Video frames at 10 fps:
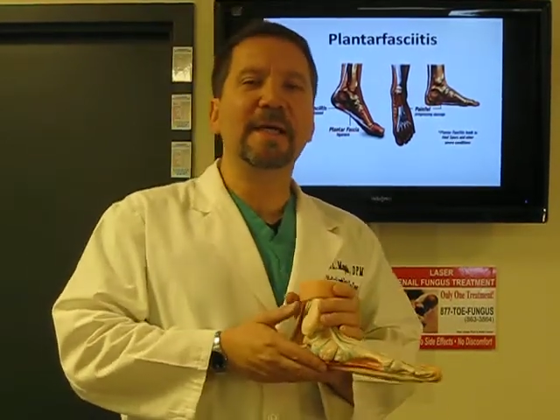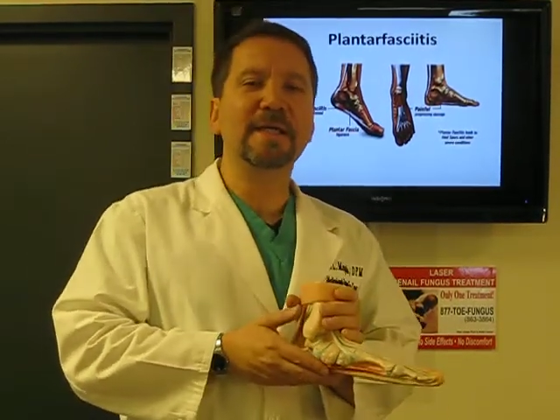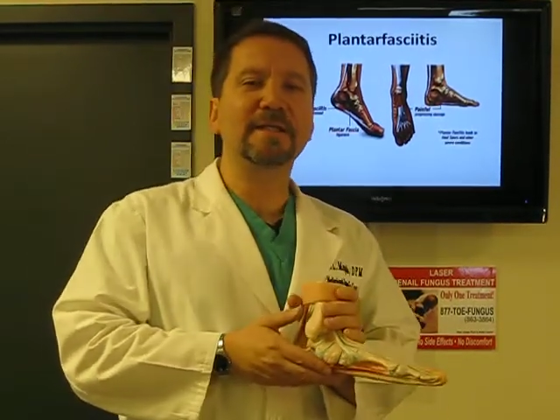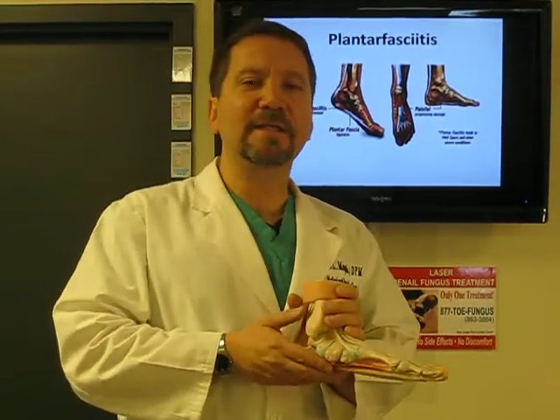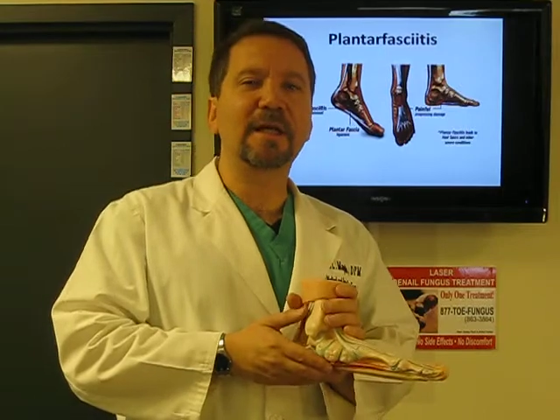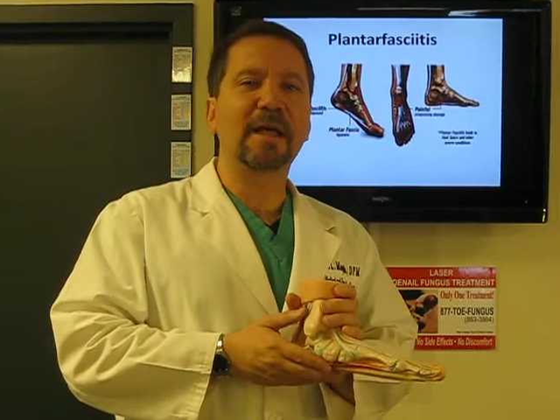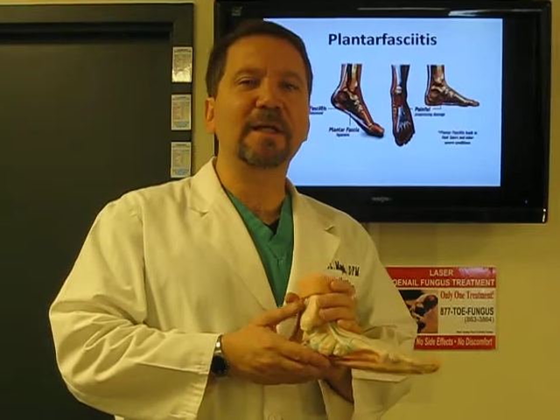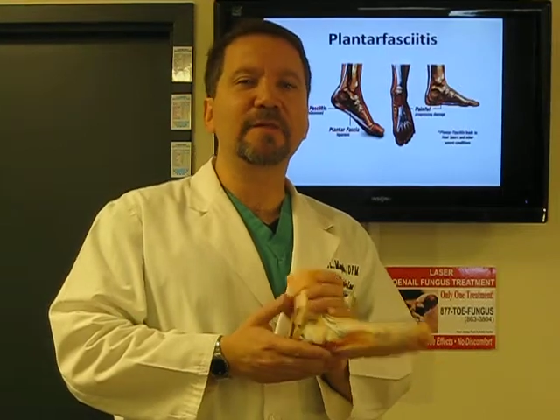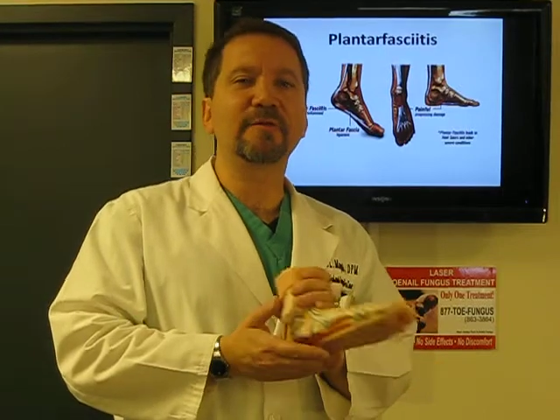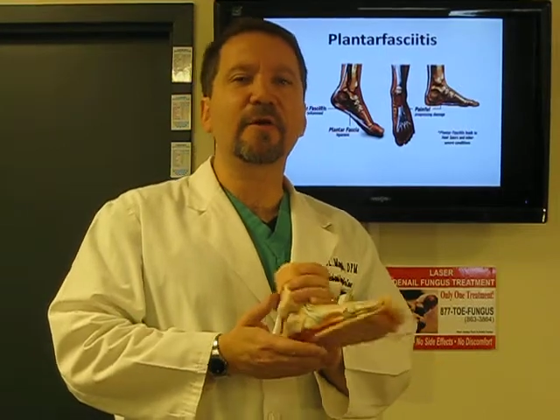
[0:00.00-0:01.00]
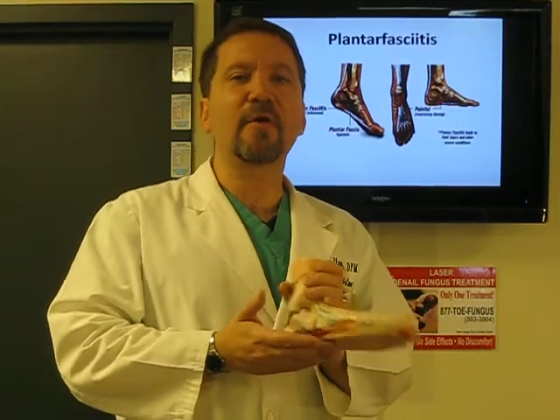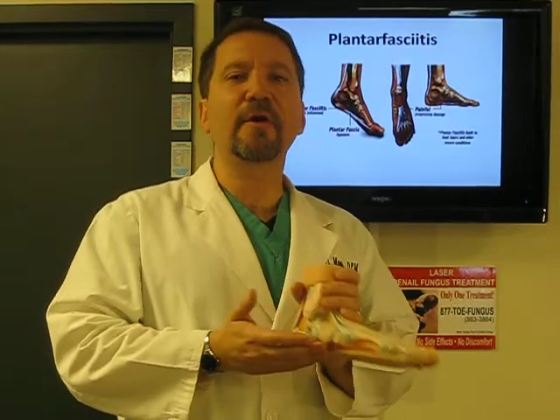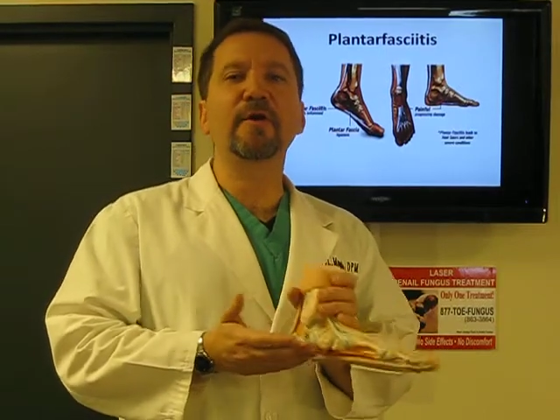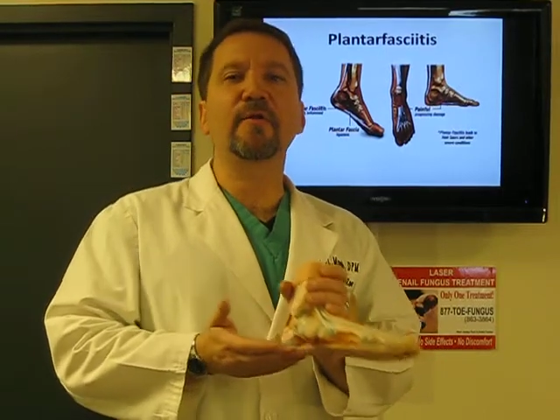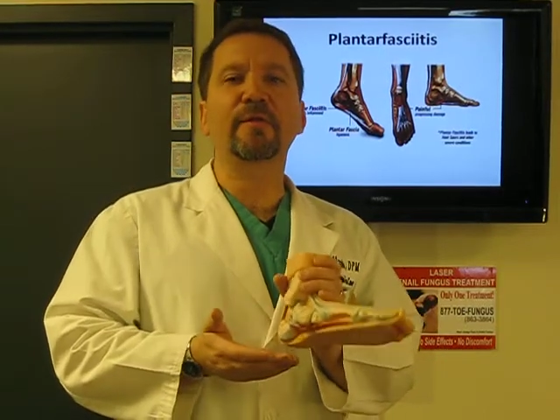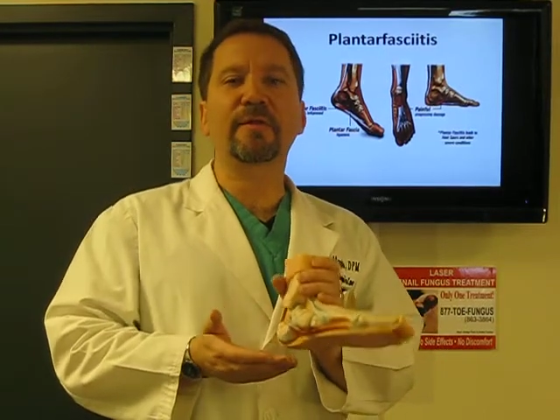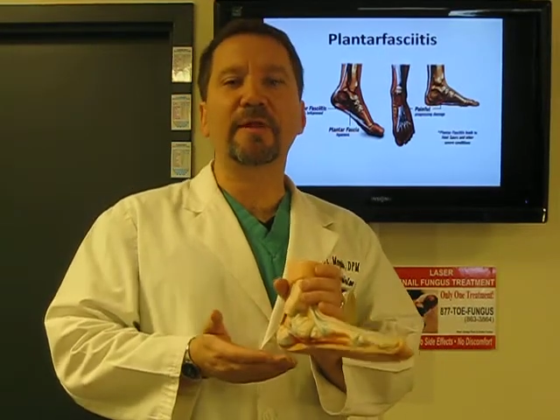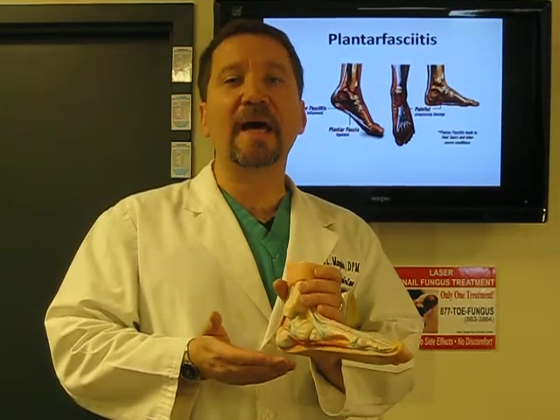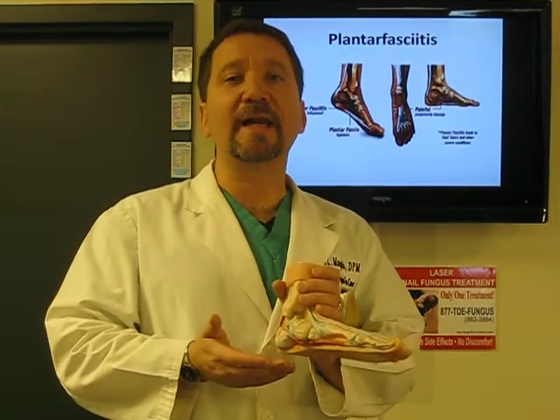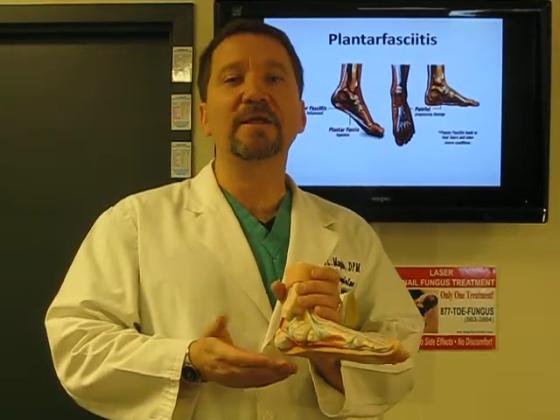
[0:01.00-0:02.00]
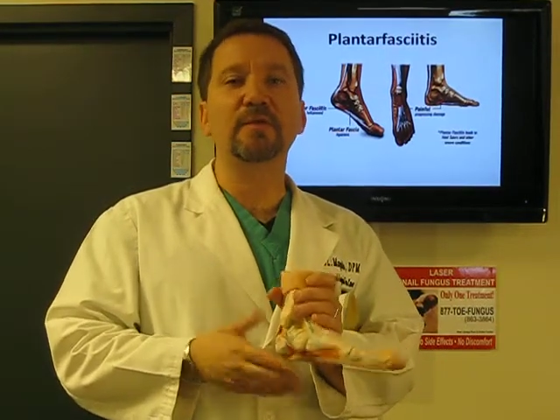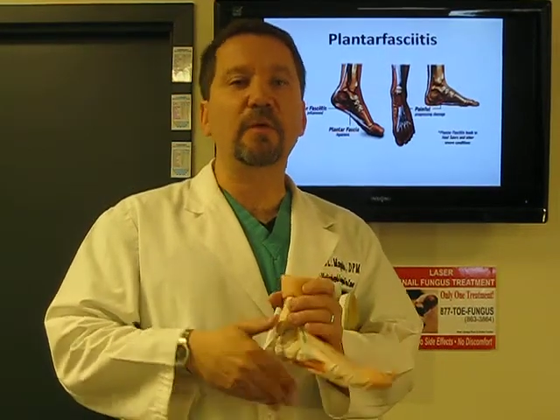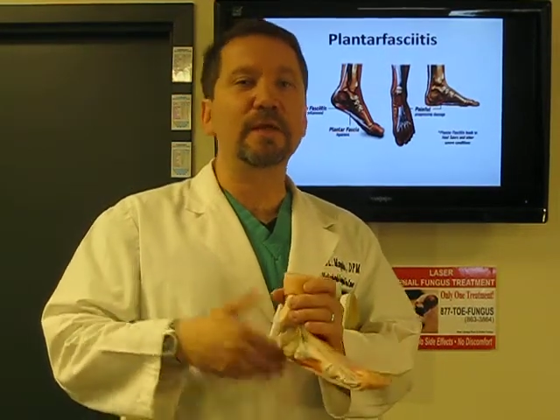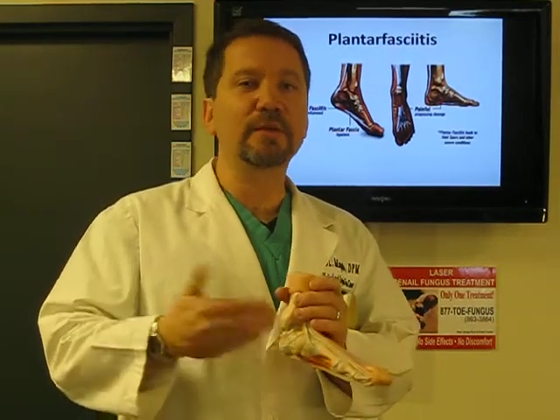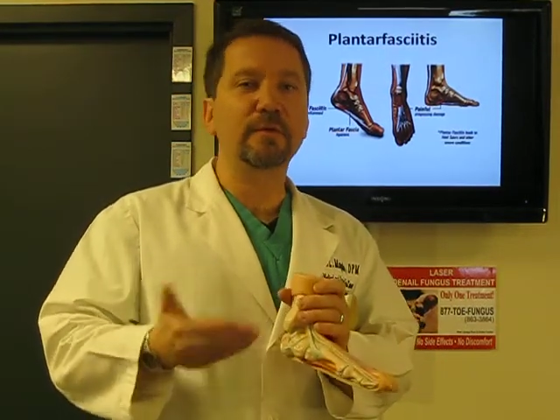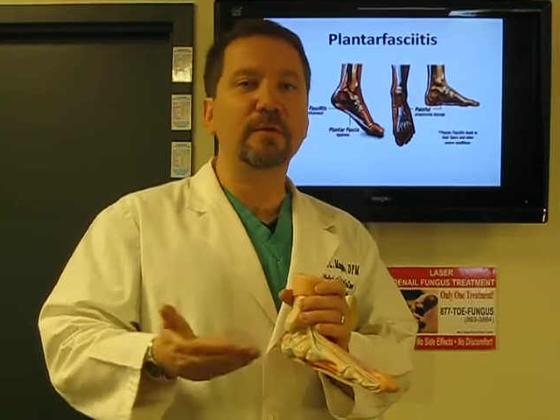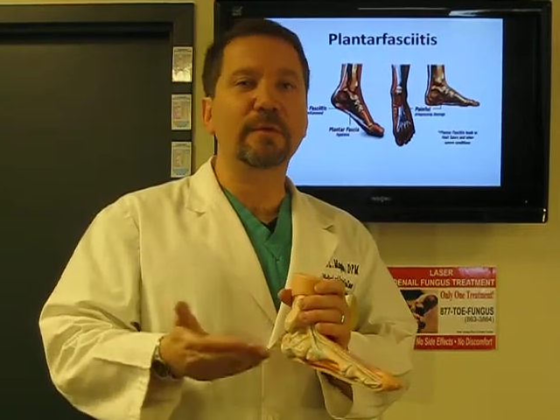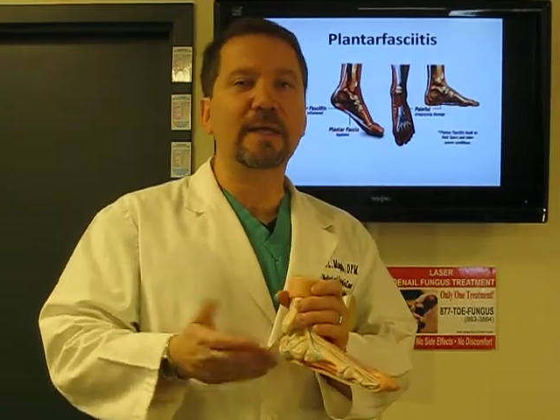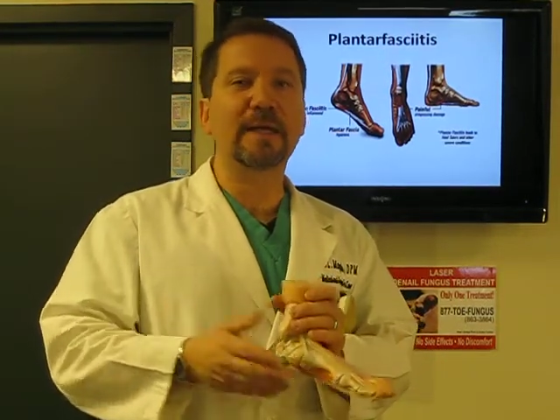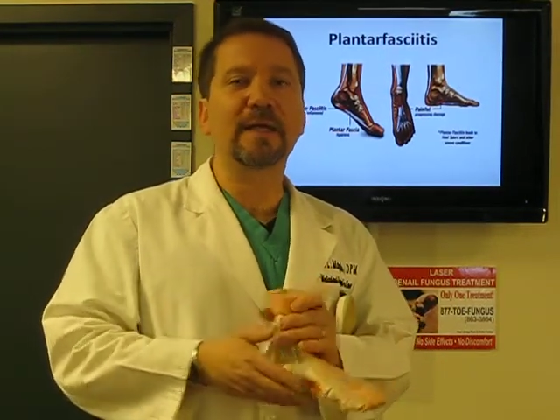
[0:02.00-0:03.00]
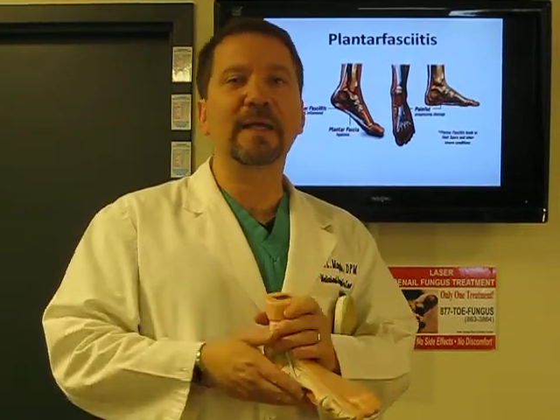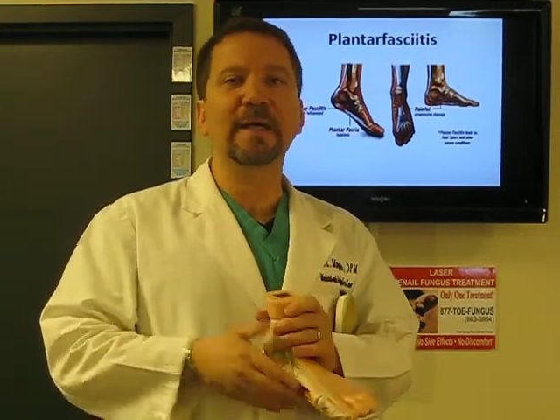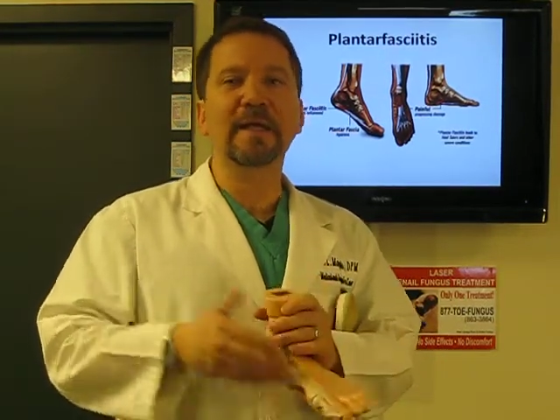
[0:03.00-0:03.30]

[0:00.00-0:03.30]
asked a lot is regarding orthotics. What is an orthotic?